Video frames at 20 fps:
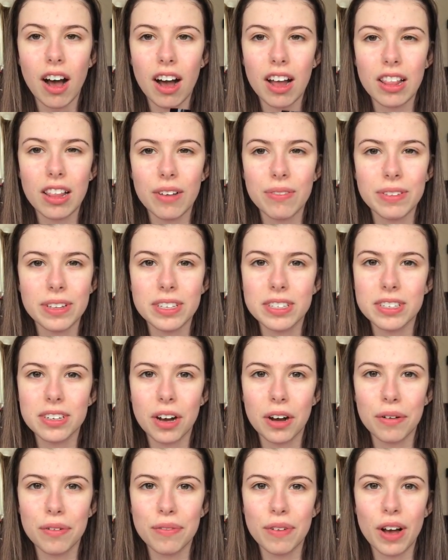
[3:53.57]
I love this
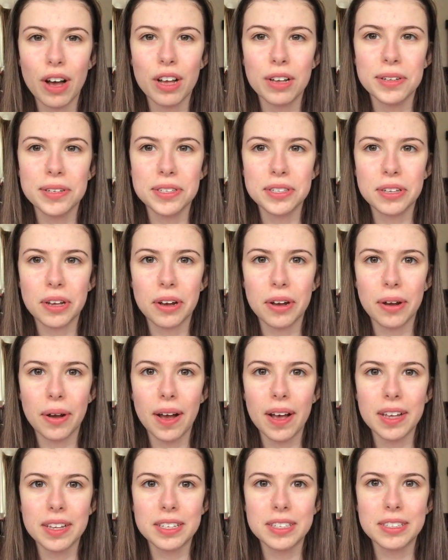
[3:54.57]
stuff so,
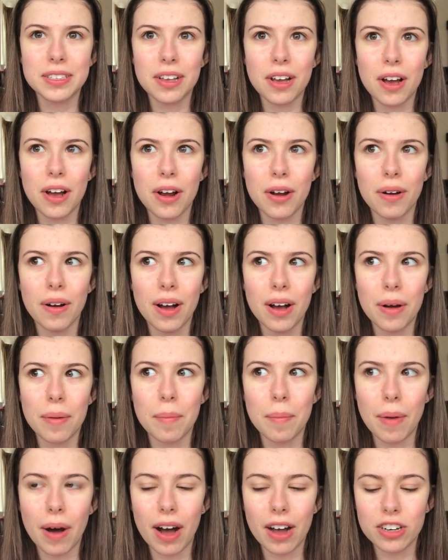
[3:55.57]
so
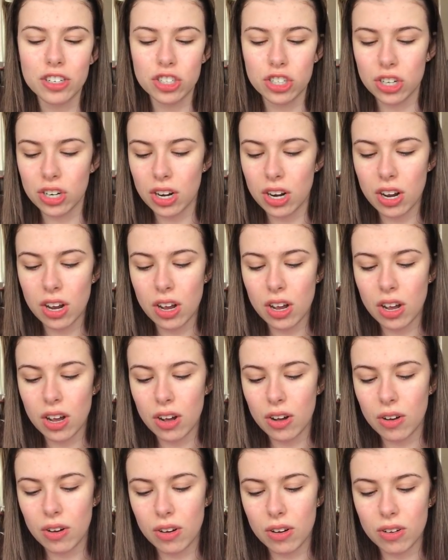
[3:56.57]
much.
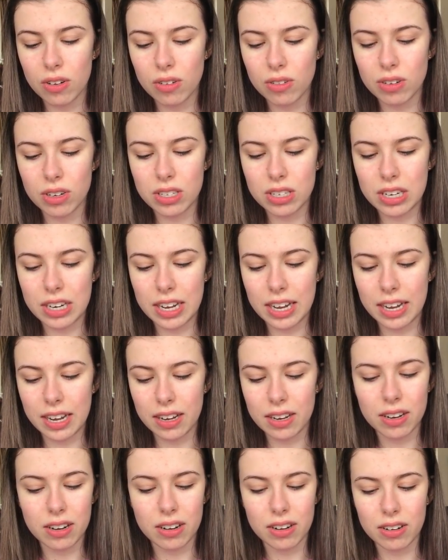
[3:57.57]

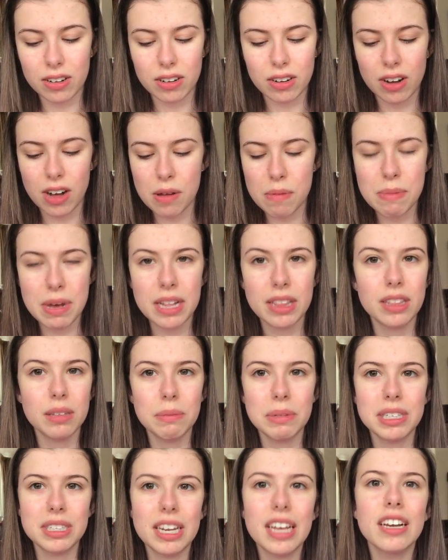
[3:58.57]
Honestly, oh, I made the
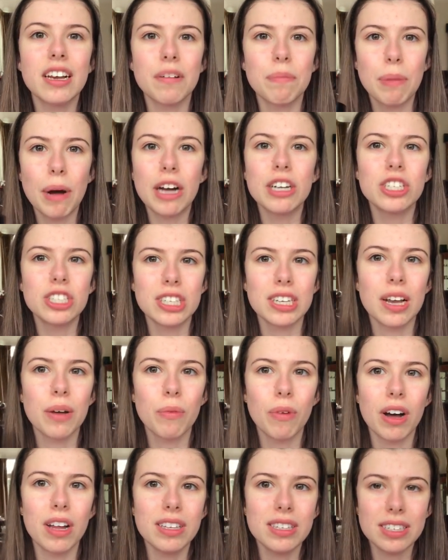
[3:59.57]
mistake of purchasing it
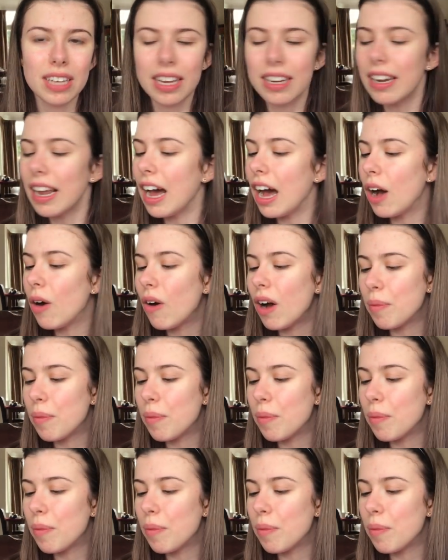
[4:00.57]
once and now